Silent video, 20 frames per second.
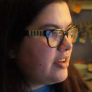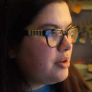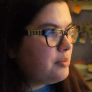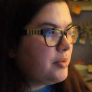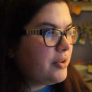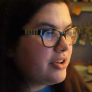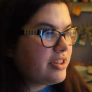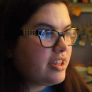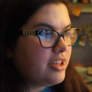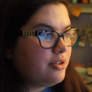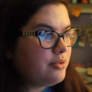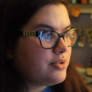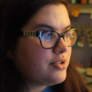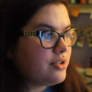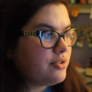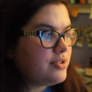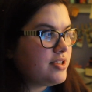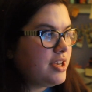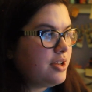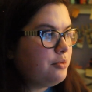a book that you
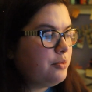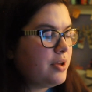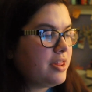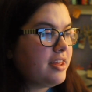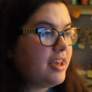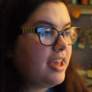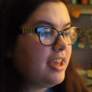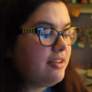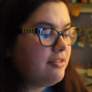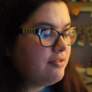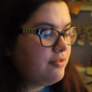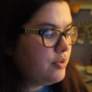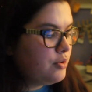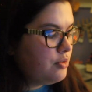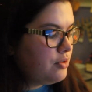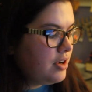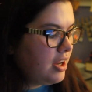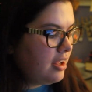associate with a food,